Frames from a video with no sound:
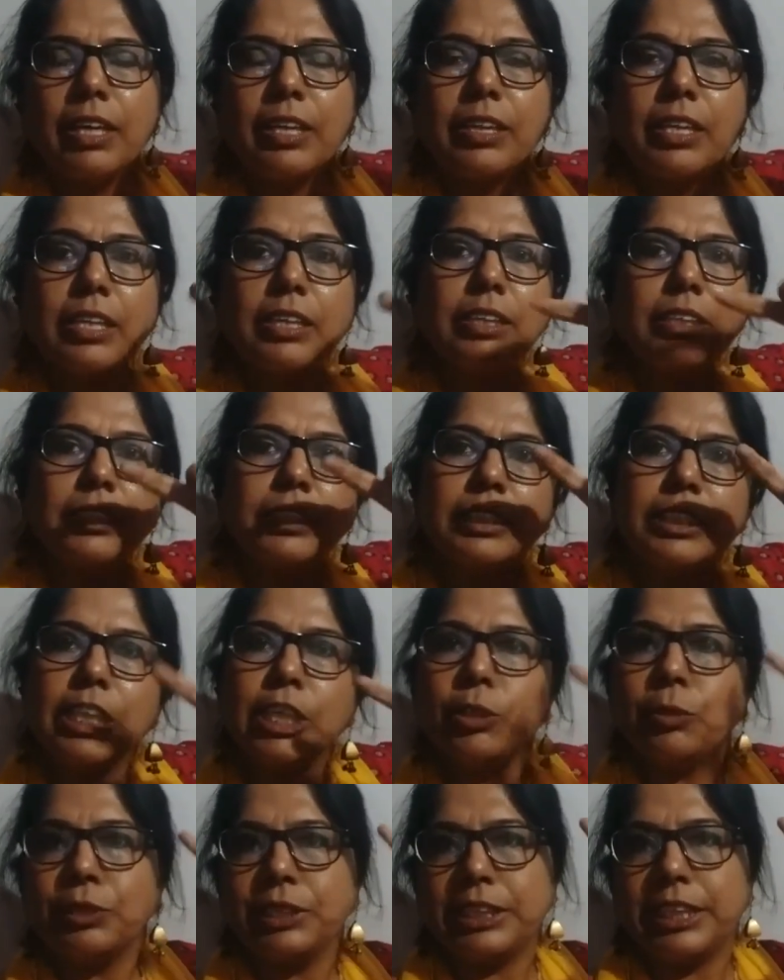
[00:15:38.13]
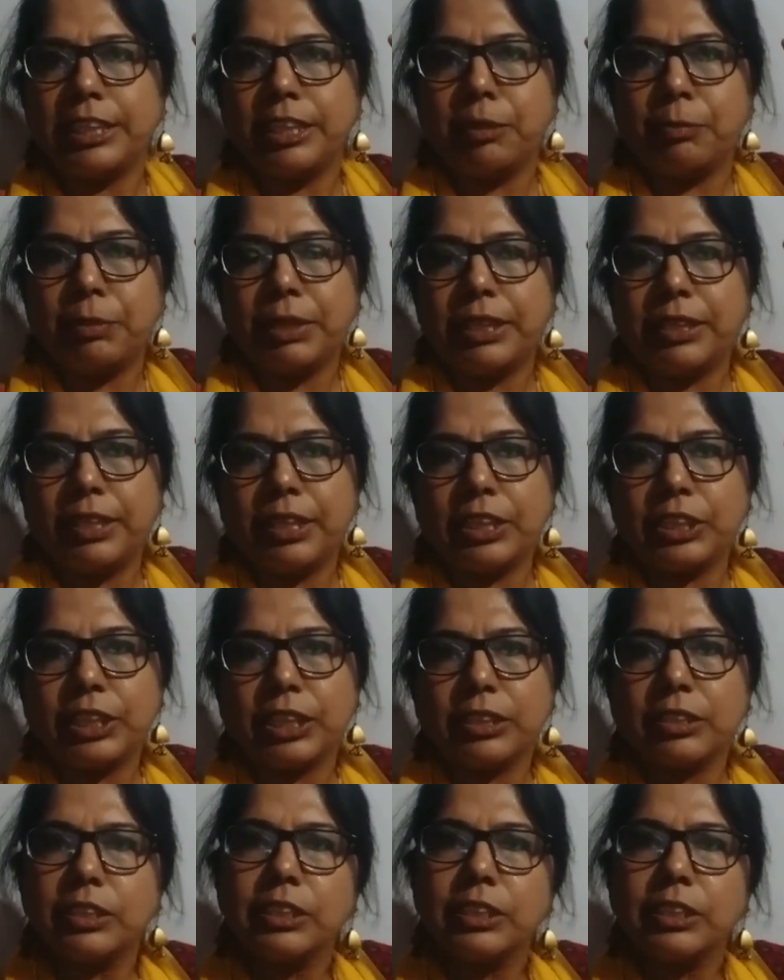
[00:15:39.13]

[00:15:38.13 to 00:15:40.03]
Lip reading: the zero sedimentation.